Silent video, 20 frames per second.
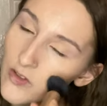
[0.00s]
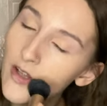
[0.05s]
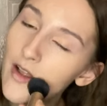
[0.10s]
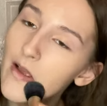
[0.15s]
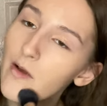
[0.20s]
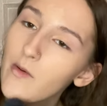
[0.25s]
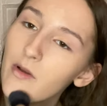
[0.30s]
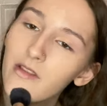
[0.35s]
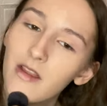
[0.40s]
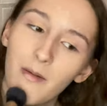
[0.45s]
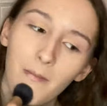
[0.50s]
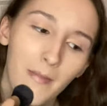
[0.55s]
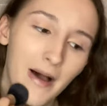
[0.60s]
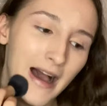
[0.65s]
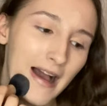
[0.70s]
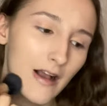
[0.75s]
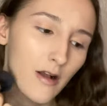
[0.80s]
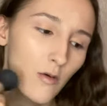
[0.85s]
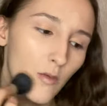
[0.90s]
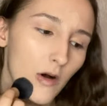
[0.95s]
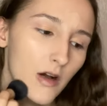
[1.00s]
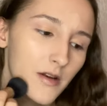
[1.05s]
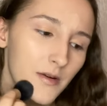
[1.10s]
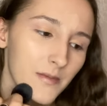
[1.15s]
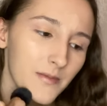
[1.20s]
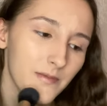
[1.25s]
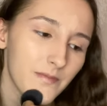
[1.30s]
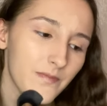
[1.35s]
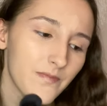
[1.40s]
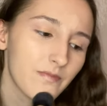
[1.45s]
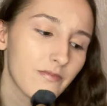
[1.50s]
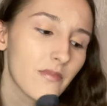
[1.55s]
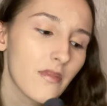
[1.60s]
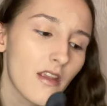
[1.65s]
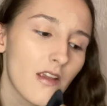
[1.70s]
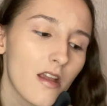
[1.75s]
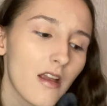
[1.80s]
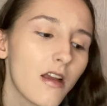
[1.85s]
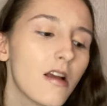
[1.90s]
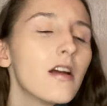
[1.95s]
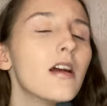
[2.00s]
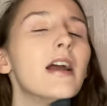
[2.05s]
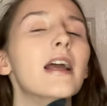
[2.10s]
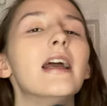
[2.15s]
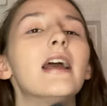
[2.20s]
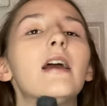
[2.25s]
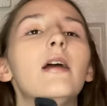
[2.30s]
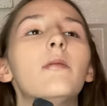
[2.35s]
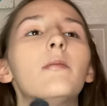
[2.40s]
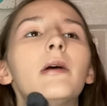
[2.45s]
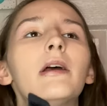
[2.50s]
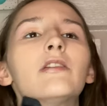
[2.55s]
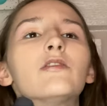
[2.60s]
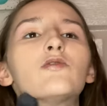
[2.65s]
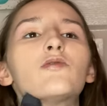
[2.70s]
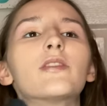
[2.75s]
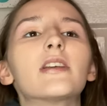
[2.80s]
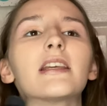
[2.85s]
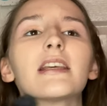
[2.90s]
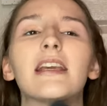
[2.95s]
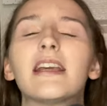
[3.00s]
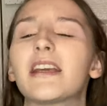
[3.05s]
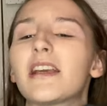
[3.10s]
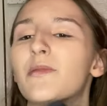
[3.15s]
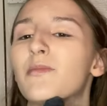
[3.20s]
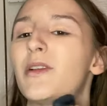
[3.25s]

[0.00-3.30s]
like with the MAC one, it's really cakey,